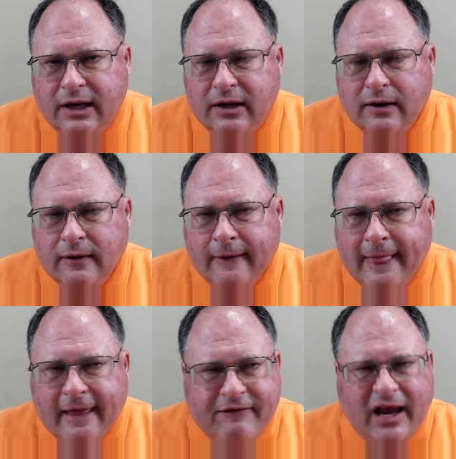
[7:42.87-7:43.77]

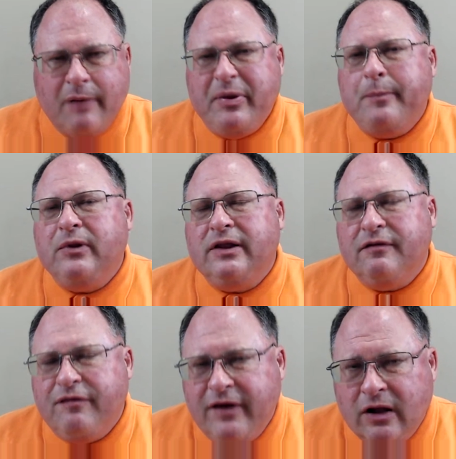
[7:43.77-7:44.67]
If I got people in the
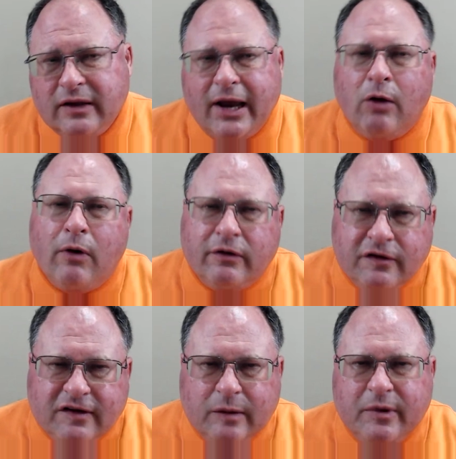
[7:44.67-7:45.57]
field, I go out and
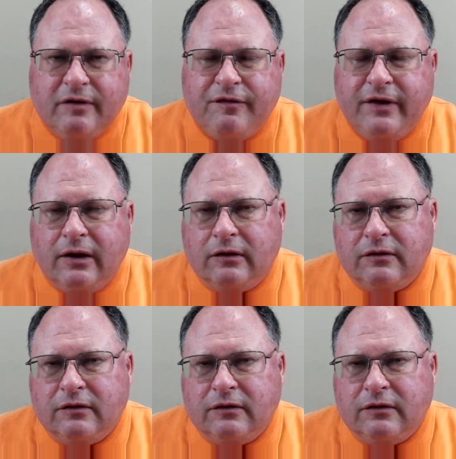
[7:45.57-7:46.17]
see them in the field.